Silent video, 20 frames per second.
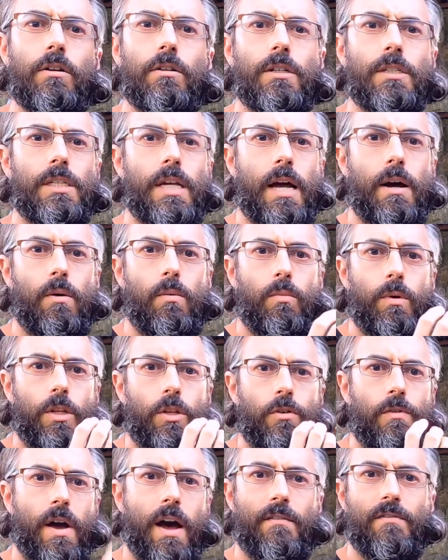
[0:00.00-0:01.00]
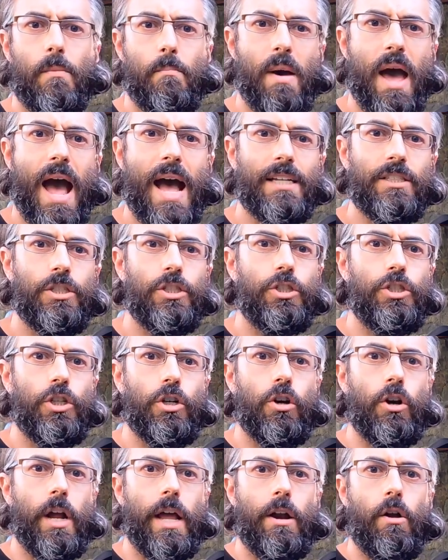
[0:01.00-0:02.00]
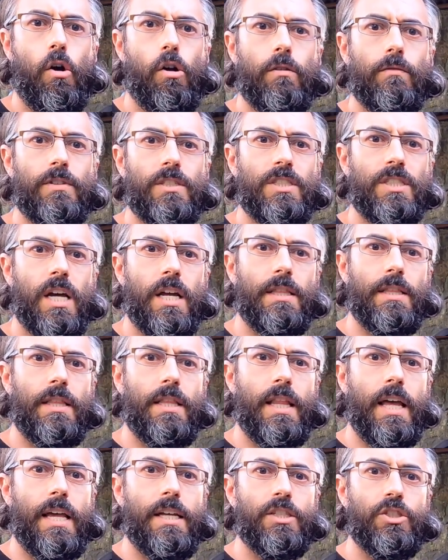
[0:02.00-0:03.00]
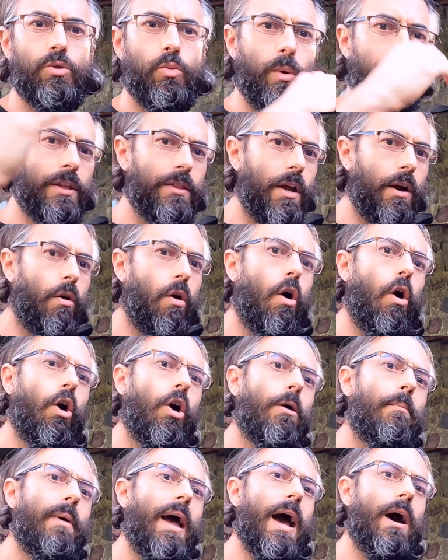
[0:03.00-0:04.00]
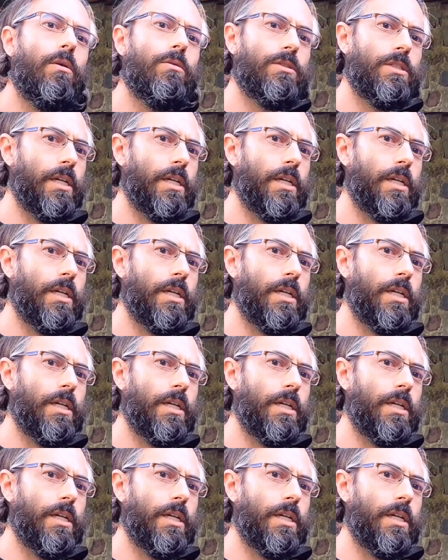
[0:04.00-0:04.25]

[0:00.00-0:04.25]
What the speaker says: is how when you have a passenger and all of a sudden they swing their arm out